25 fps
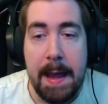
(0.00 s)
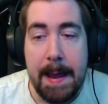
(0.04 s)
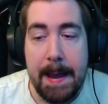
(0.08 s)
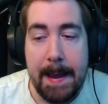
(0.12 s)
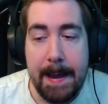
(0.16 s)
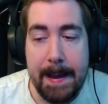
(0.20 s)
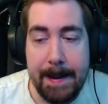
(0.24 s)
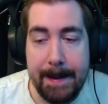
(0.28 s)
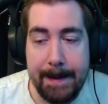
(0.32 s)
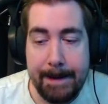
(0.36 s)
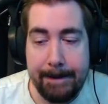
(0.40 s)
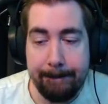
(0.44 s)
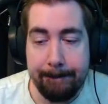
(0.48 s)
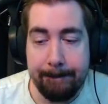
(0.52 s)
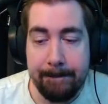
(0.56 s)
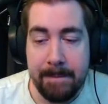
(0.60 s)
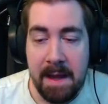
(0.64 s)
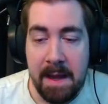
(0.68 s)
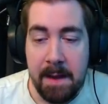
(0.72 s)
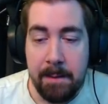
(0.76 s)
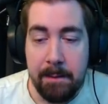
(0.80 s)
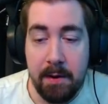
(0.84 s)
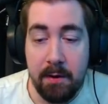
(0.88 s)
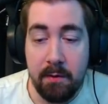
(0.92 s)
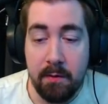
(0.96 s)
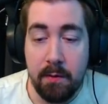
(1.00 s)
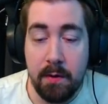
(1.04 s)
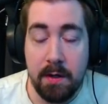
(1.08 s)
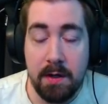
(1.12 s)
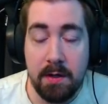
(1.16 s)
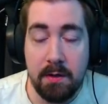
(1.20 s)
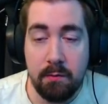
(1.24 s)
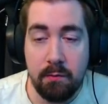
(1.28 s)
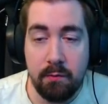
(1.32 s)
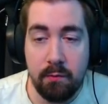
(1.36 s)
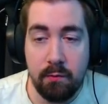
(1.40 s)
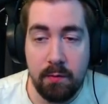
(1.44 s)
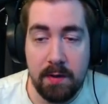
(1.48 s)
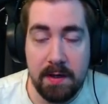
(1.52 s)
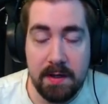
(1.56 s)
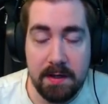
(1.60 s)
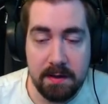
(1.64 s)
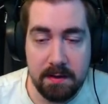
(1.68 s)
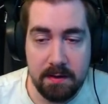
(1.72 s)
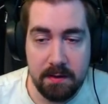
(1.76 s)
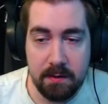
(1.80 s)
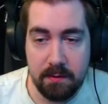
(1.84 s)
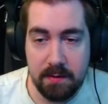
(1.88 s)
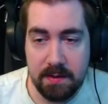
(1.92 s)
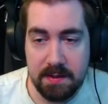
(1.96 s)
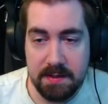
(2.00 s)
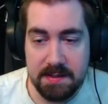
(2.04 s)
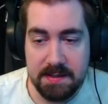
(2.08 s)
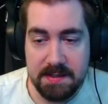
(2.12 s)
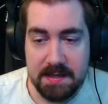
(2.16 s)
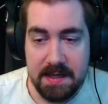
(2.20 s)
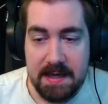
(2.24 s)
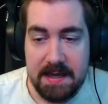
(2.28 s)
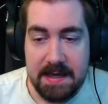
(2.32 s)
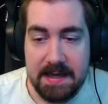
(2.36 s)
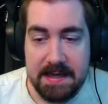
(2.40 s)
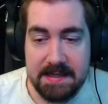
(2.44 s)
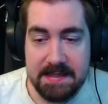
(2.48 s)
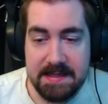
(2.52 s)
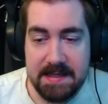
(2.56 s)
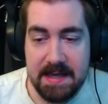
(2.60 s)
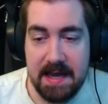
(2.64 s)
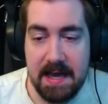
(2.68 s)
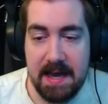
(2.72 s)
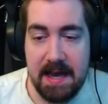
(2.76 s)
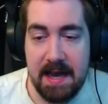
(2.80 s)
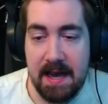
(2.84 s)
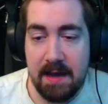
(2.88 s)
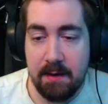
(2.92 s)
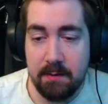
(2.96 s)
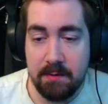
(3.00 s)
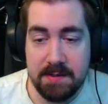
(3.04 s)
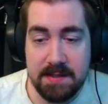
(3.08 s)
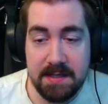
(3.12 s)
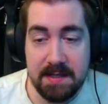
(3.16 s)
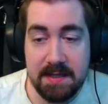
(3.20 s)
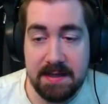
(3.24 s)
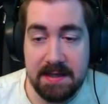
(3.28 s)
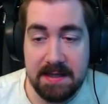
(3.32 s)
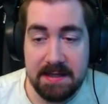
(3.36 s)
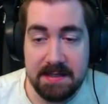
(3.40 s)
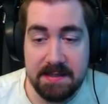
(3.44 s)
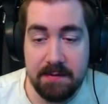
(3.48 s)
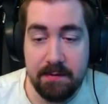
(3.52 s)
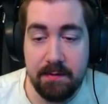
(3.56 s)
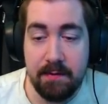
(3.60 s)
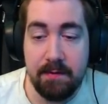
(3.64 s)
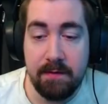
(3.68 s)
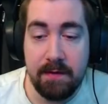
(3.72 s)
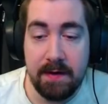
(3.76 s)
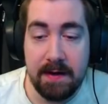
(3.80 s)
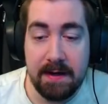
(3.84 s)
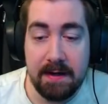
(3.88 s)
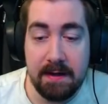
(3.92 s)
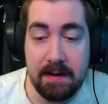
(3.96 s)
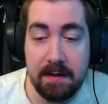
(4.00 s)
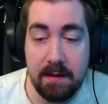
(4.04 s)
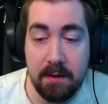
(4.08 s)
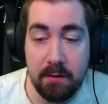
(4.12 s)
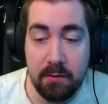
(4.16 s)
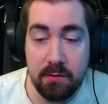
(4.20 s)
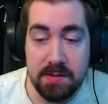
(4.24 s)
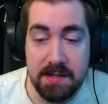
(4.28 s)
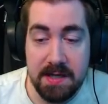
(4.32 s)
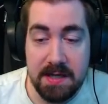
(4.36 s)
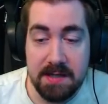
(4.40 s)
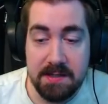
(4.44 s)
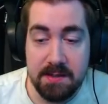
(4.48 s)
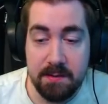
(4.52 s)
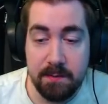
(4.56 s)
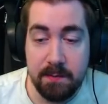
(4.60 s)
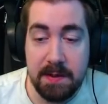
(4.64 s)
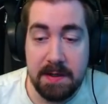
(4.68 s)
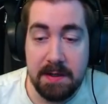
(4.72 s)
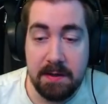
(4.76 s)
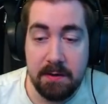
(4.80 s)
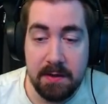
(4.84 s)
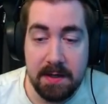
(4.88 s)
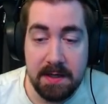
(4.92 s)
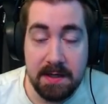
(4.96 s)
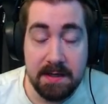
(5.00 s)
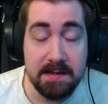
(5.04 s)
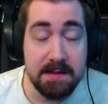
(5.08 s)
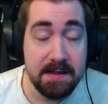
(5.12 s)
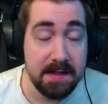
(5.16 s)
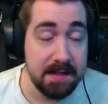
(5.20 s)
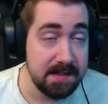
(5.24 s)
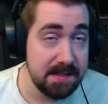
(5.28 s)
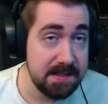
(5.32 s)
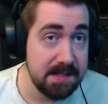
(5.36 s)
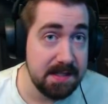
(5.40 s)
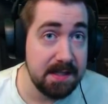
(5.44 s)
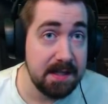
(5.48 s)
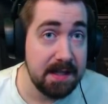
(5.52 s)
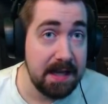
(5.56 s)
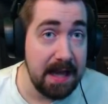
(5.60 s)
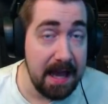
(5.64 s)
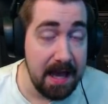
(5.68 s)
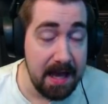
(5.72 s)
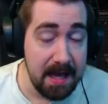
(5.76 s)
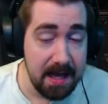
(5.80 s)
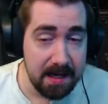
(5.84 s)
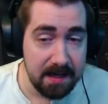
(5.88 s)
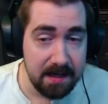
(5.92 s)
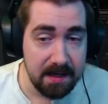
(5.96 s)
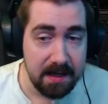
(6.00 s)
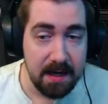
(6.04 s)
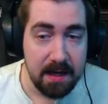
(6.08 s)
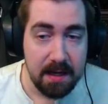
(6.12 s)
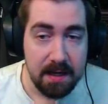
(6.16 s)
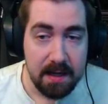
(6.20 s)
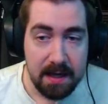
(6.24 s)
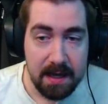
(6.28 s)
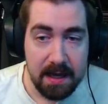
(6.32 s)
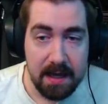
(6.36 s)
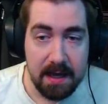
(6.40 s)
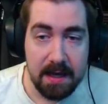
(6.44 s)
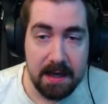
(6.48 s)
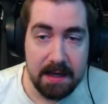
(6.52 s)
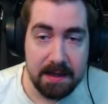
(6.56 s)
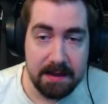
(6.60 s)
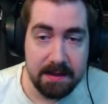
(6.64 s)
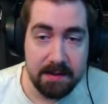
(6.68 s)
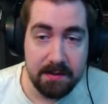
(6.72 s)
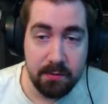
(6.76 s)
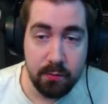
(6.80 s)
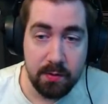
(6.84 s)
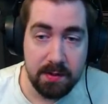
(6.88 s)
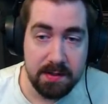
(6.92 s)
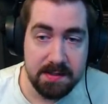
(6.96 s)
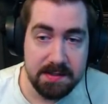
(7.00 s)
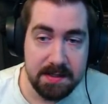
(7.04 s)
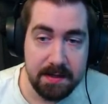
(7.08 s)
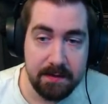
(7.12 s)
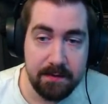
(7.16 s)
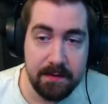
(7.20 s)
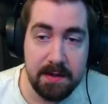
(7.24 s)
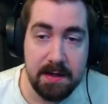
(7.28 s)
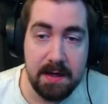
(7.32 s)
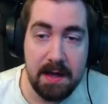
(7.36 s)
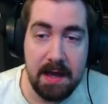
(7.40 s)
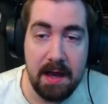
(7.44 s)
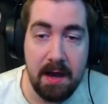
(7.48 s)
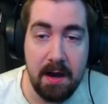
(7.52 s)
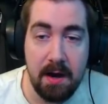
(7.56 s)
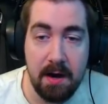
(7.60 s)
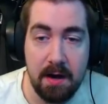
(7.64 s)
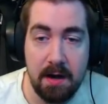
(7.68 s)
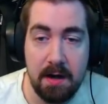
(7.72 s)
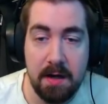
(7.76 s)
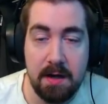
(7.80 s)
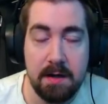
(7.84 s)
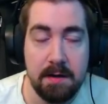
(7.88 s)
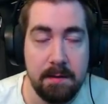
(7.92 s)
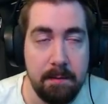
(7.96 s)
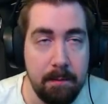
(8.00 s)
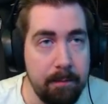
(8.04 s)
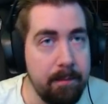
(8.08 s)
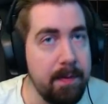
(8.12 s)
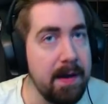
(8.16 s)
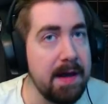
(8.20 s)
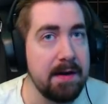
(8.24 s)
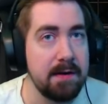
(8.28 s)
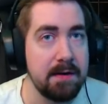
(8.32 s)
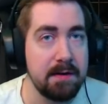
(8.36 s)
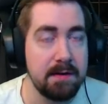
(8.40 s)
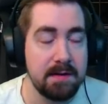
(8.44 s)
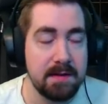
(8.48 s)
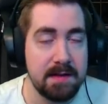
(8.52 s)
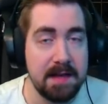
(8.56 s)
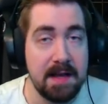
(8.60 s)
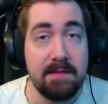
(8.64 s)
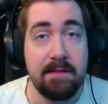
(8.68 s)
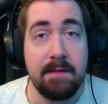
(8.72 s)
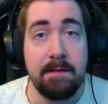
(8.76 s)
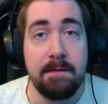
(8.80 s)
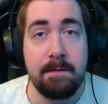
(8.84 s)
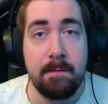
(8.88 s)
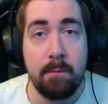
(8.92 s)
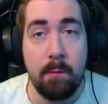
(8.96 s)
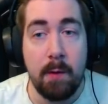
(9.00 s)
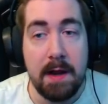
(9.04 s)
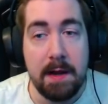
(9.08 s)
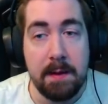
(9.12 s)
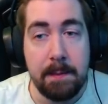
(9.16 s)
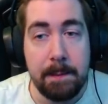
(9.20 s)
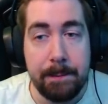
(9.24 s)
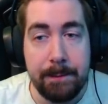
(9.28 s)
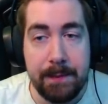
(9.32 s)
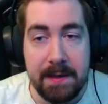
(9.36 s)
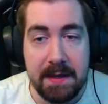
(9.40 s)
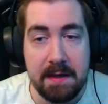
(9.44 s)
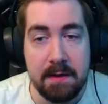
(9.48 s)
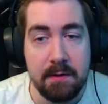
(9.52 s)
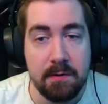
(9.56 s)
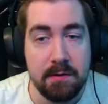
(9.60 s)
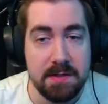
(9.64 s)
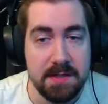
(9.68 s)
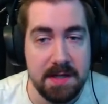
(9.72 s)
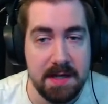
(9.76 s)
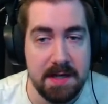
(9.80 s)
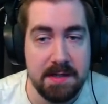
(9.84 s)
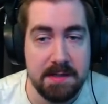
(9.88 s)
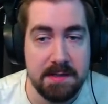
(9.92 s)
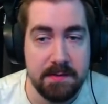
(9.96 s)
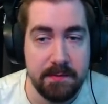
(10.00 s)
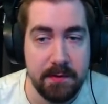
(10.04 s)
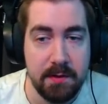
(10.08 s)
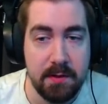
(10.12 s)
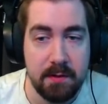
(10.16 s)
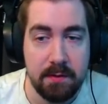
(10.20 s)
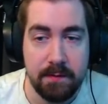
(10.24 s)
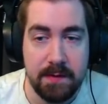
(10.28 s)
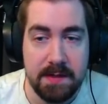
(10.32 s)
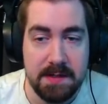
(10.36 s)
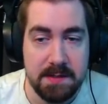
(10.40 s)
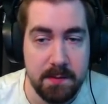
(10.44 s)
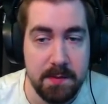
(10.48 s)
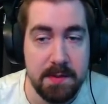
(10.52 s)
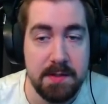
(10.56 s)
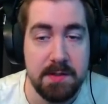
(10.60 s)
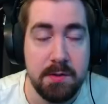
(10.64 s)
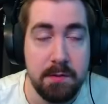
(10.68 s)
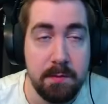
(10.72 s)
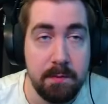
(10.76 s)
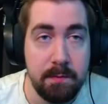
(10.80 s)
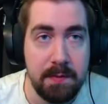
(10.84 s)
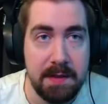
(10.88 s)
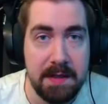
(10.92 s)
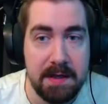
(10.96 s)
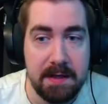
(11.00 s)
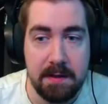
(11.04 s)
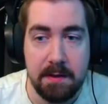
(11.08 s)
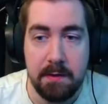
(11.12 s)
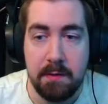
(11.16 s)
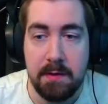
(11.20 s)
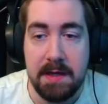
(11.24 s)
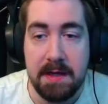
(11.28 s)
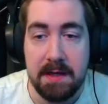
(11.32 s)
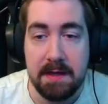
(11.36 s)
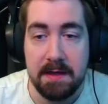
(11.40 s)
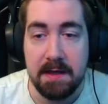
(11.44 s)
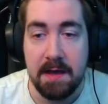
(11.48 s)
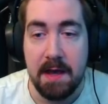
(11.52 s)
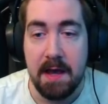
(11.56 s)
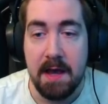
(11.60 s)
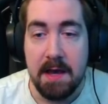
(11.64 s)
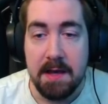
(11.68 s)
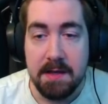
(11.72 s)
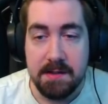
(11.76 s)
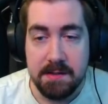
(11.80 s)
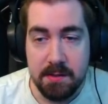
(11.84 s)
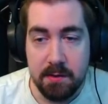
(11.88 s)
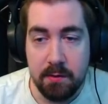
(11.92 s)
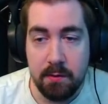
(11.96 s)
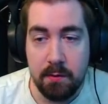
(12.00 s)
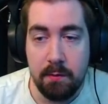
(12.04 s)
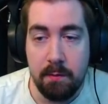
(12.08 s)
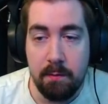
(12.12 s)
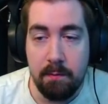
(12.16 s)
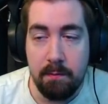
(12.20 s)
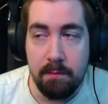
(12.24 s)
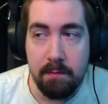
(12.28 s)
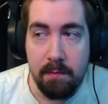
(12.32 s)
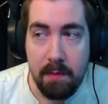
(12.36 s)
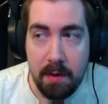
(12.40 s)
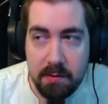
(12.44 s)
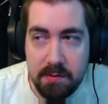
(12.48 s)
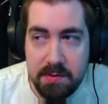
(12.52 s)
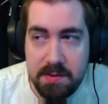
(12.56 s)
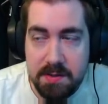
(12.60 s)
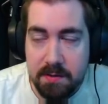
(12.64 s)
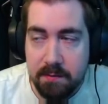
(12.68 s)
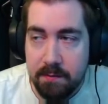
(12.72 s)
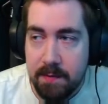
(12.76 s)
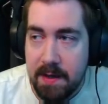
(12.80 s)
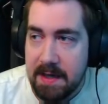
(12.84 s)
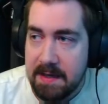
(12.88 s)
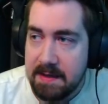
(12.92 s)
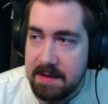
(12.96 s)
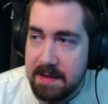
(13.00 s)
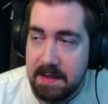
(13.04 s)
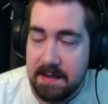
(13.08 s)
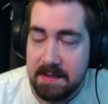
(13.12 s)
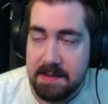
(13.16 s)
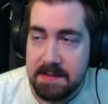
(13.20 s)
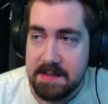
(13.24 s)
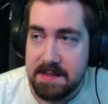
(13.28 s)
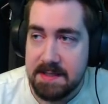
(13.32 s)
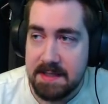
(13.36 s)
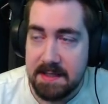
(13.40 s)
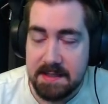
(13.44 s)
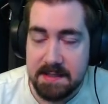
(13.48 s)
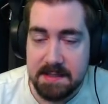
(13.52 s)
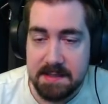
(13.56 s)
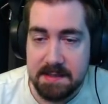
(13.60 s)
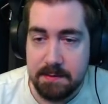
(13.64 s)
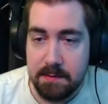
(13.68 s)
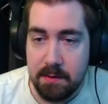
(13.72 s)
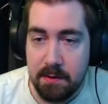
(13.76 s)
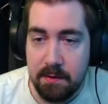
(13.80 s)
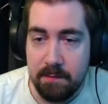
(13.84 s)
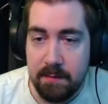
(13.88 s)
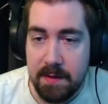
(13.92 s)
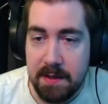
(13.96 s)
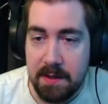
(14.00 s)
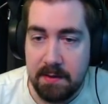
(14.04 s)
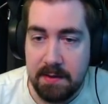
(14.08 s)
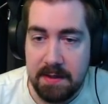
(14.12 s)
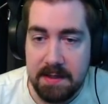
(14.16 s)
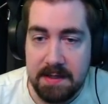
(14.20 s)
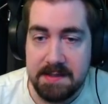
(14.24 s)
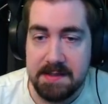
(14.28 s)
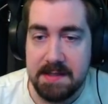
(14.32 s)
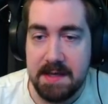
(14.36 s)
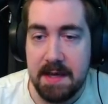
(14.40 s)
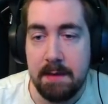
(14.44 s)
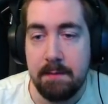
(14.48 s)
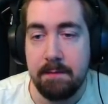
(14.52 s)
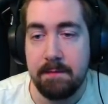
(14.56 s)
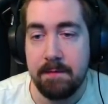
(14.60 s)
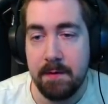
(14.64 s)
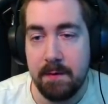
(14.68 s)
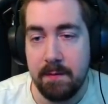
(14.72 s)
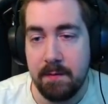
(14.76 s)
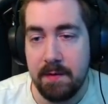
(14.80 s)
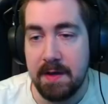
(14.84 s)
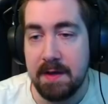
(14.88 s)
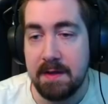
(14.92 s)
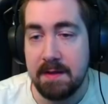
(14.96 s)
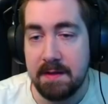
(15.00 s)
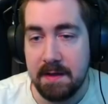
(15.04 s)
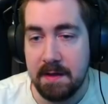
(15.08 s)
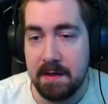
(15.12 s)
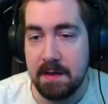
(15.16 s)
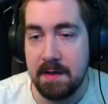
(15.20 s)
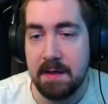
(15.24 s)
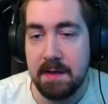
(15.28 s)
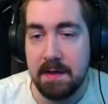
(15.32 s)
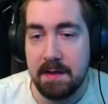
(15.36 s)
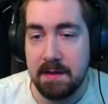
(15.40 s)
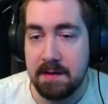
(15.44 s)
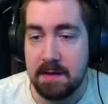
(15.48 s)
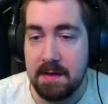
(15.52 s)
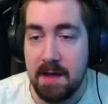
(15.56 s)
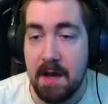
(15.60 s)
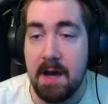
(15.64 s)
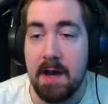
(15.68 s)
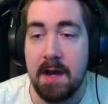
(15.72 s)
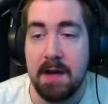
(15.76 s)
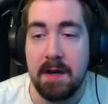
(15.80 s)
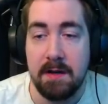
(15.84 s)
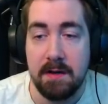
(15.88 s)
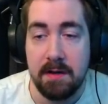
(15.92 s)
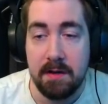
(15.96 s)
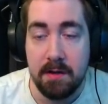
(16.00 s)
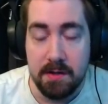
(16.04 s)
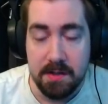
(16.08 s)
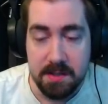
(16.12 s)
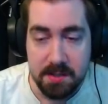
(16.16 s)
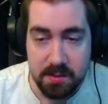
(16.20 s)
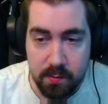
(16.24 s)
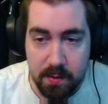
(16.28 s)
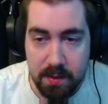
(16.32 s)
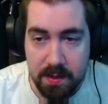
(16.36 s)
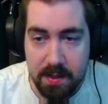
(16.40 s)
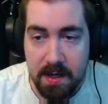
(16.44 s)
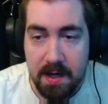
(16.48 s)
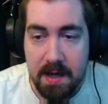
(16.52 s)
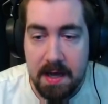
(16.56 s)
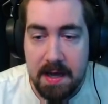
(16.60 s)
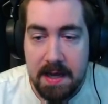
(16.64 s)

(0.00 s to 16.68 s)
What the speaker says: But what you will notice is that I would say these have a very low chance of being unique. They still can, and the 27 are better. They have a way bigger chance for your investment to be a unique. So most of I think 6 of my uniques came from like the higher cost one.